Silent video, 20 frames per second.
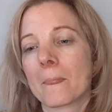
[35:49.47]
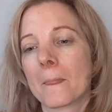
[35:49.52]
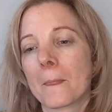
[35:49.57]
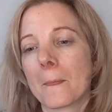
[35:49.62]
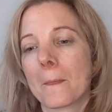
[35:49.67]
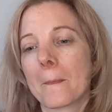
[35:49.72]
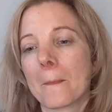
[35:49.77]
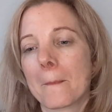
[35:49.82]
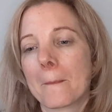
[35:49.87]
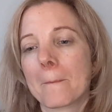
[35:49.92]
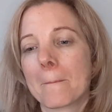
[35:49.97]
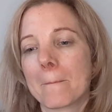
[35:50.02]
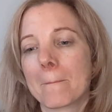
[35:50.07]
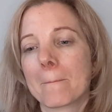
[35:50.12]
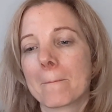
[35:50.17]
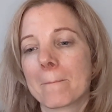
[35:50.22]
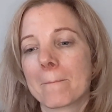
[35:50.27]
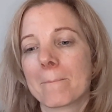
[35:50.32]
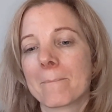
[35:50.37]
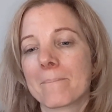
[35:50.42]

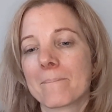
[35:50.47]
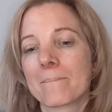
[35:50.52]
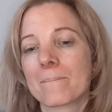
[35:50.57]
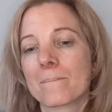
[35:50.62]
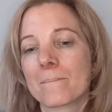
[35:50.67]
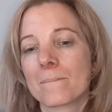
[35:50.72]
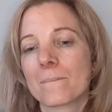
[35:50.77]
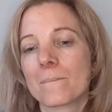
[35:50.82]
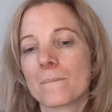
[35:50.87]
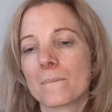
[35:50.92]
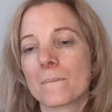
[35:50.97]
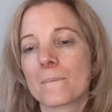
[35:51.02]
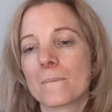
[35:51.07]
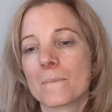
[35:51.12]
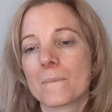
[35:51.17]
Nothing is said.